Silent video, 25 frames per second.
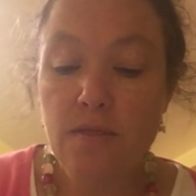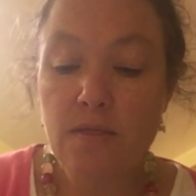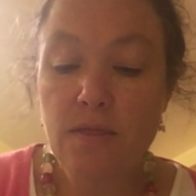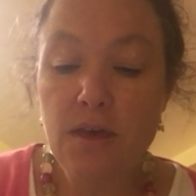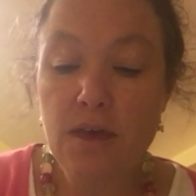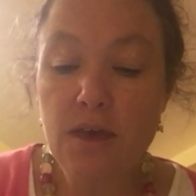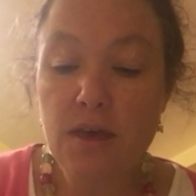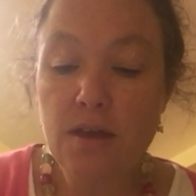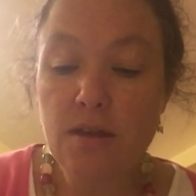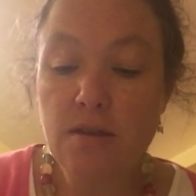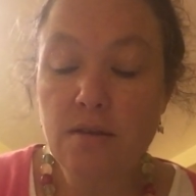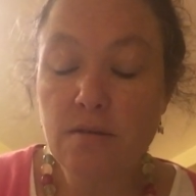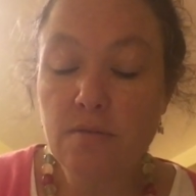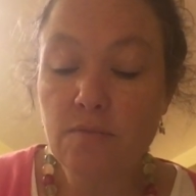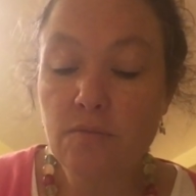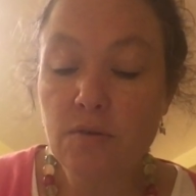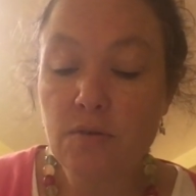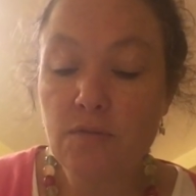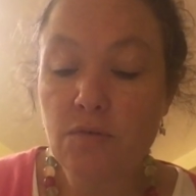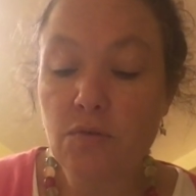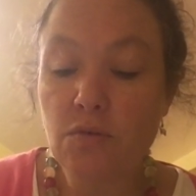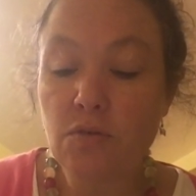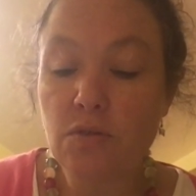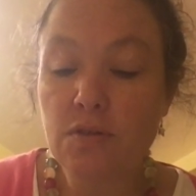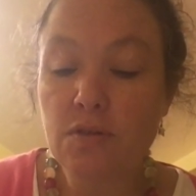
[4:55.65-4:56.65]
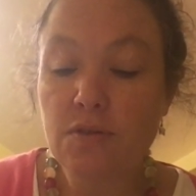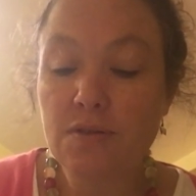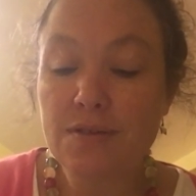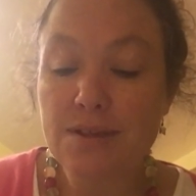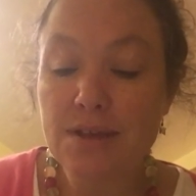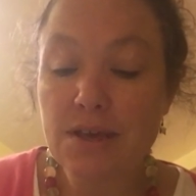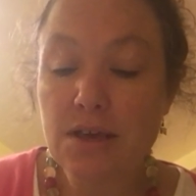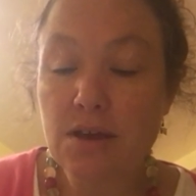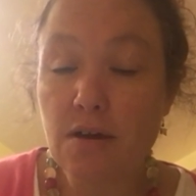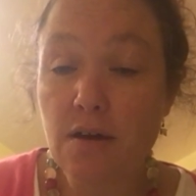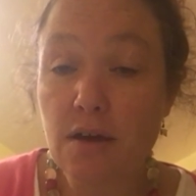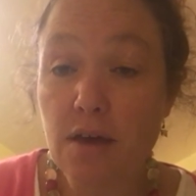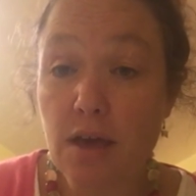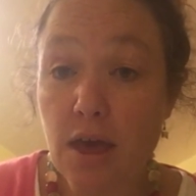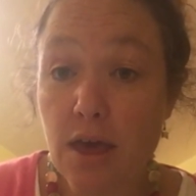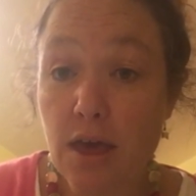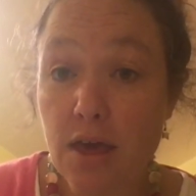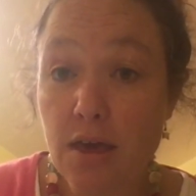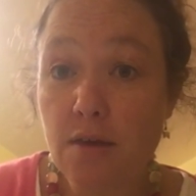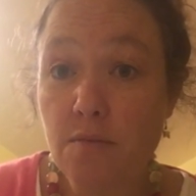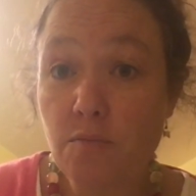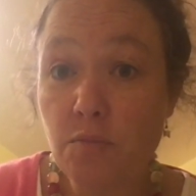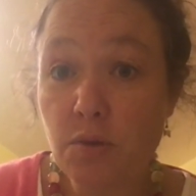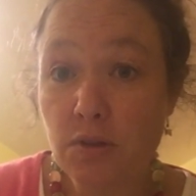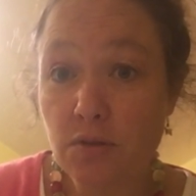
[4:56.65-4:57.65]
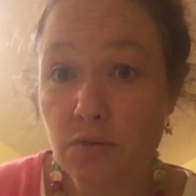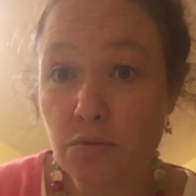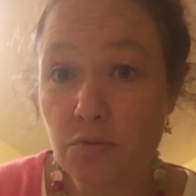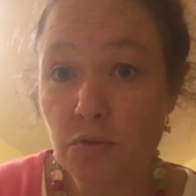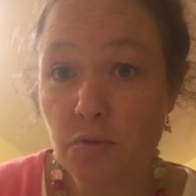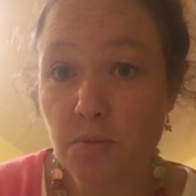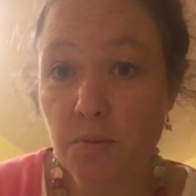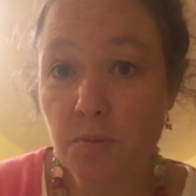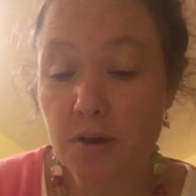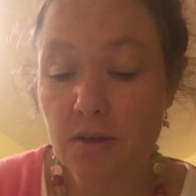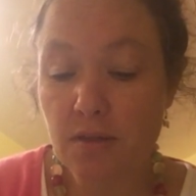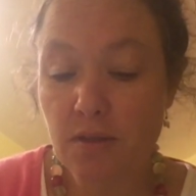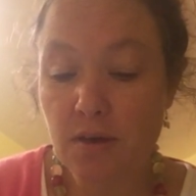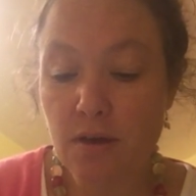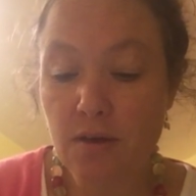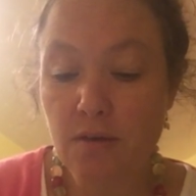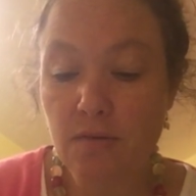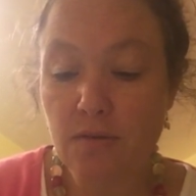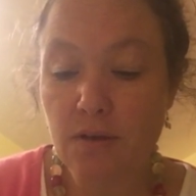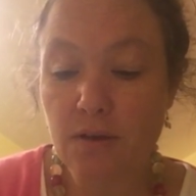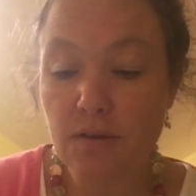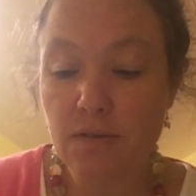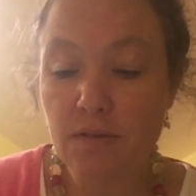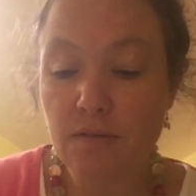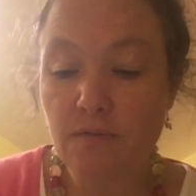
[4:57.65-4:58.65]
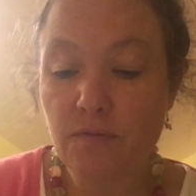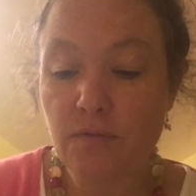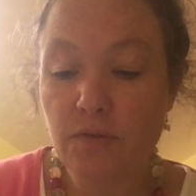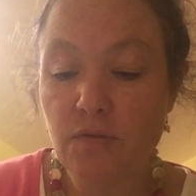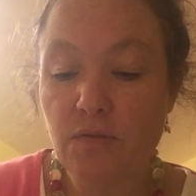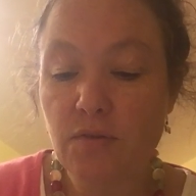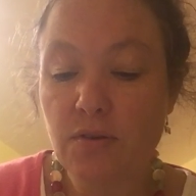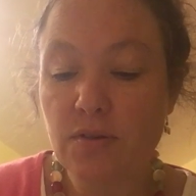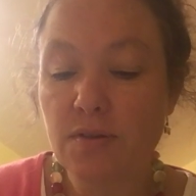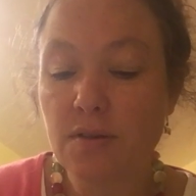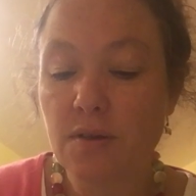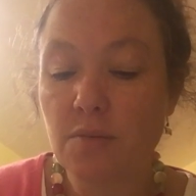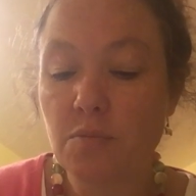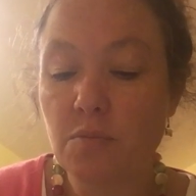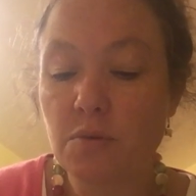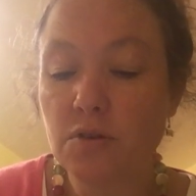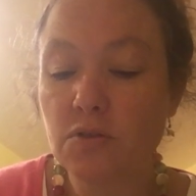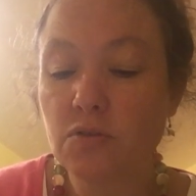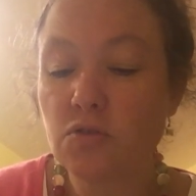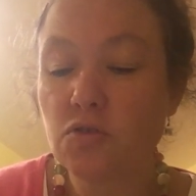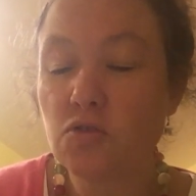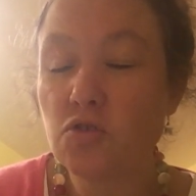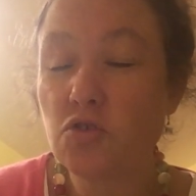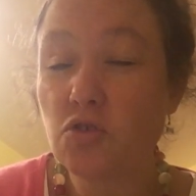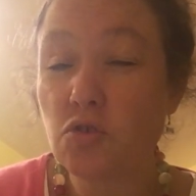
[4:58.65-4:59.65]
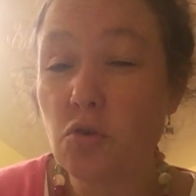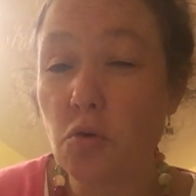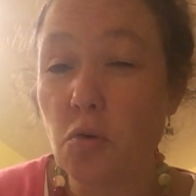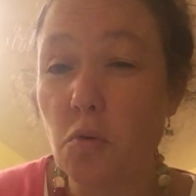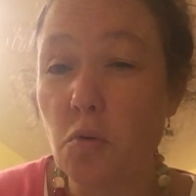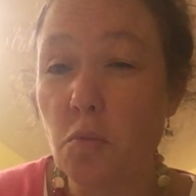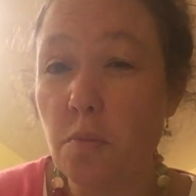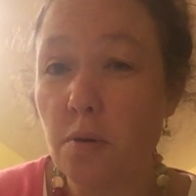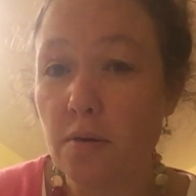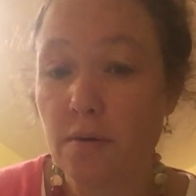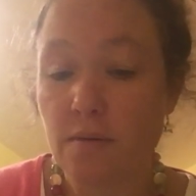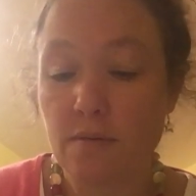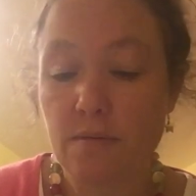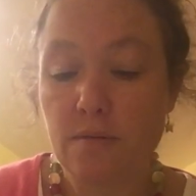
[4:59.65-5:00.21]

Then we've got the CIAN. We talked about those. That's if it's someone's job.